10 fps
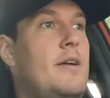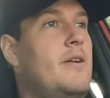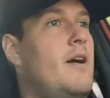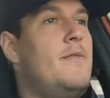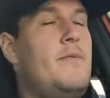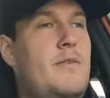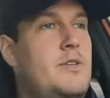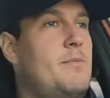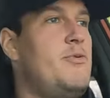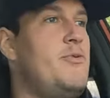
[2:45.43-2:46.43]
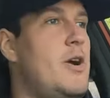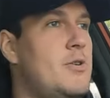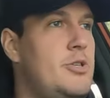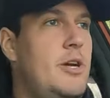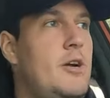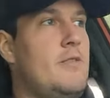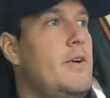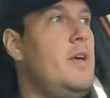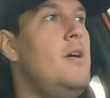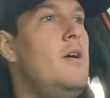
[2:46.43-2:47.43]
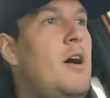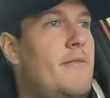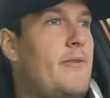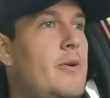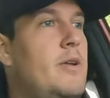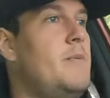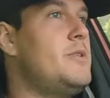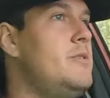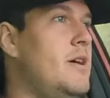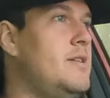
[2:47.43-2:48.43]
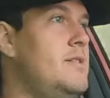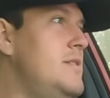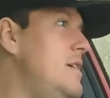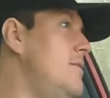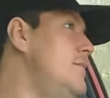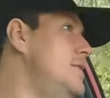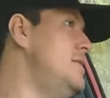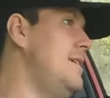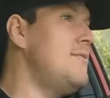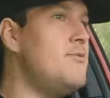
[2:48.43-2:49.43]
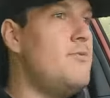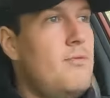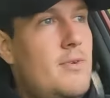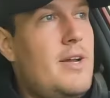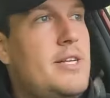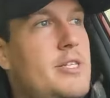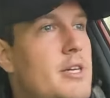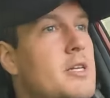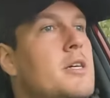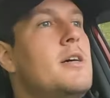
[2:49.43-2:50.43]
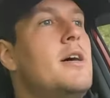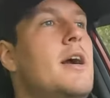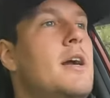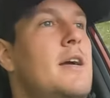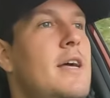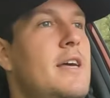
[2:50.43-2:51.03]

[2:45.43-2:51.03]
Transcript: You know, I've, I've done my fair share of off-roading with trucks and stuff. This is a rigid car.